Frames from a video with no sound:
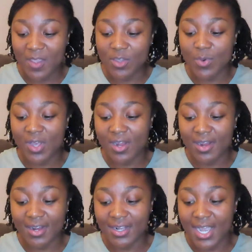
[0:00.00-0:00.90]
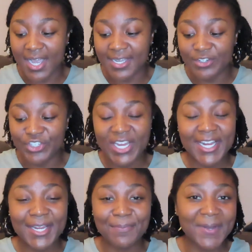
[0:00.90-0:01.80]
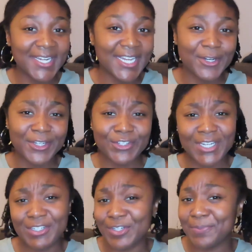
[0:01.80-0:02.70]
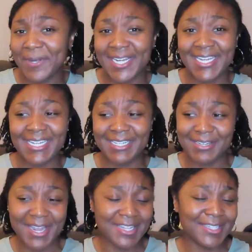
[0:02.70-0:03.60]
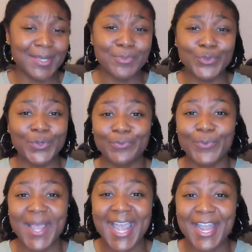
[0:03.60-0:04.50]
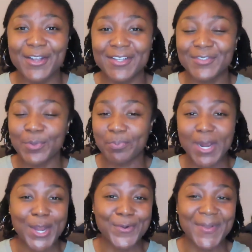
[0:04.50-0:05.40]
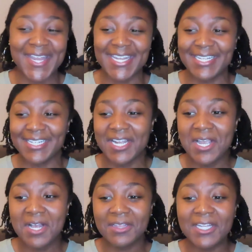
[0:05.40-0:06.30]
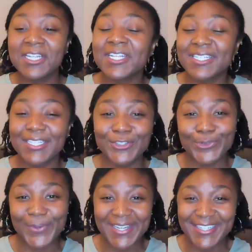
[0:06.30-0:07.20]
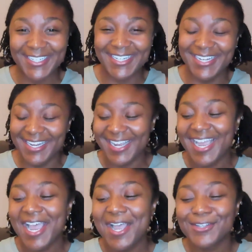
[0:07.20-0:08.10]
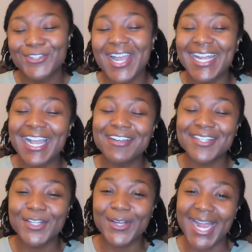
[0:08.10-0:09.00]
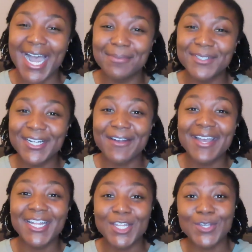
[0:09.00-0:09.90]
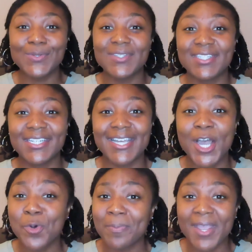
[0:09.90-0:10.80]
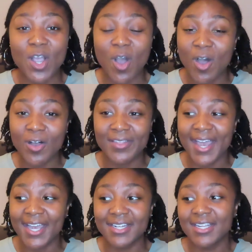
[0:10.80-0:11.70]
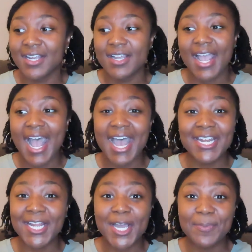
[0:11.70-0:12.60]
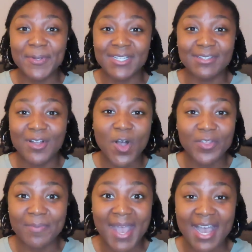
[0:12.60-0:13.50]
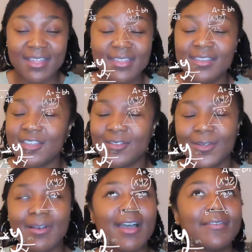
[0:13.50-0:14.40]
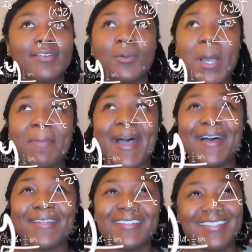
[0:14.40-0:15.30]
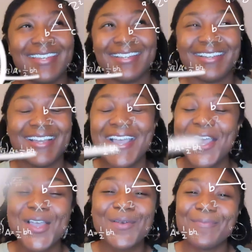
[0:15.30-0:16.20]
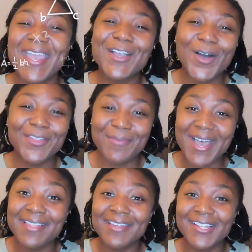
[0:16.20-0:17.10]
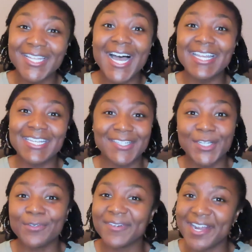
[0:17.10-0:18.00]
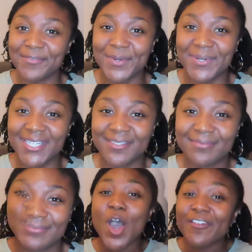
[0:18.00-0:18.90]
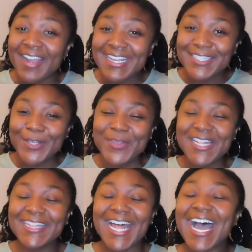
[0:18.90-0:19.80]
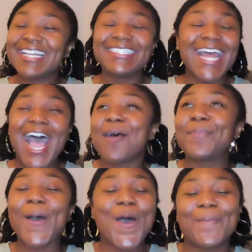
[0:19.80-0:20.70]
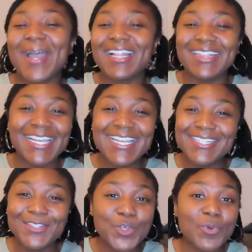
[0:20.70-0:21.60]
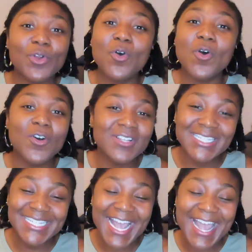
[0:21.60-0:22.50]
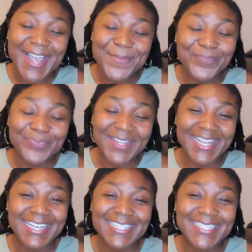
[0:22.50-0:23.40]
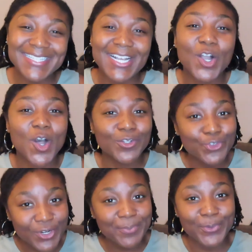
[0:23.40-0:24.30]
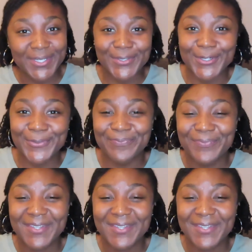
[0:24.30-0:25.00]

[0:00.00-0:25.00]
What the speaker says: you are sharing money or exchanging money in some sort of way, or there's a borrowing and lending situation, TriCount is a great app to go ahead and use to help make all that adding up and all the math, you know how I feel about math, make all the math a lot easier for everyone. Alright, so the last app on my list, numero 11, is called Trip Whistle,